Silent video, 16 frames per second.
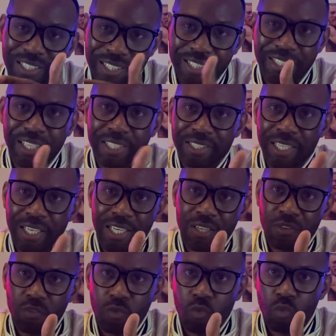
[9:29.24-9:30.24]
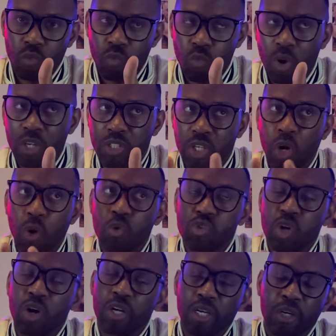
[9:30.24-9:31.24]
to dictate what goes
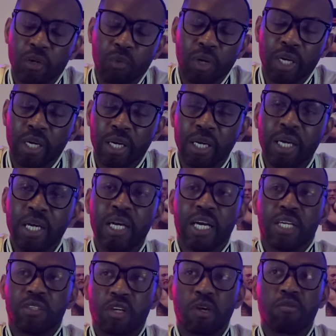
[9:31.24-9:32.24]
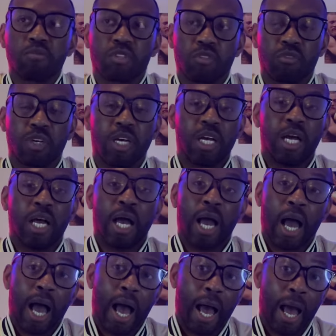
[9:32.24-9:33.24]
on in the ring in terms of
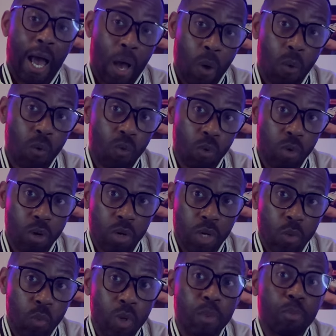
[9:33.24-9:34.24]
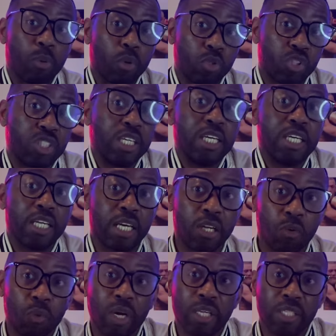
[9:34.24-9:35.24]
how we proceed in
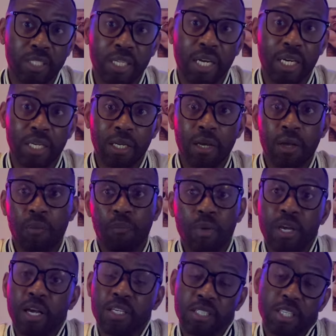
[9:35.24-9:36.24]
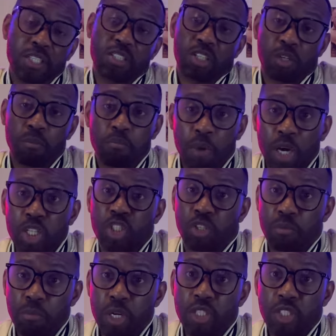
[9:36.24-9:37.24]
the ring tonight, because he's the much,
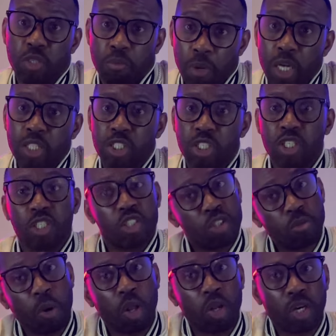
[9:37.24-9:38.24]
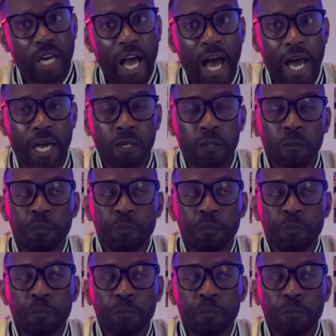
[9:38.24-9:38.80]
much, much smaller guy.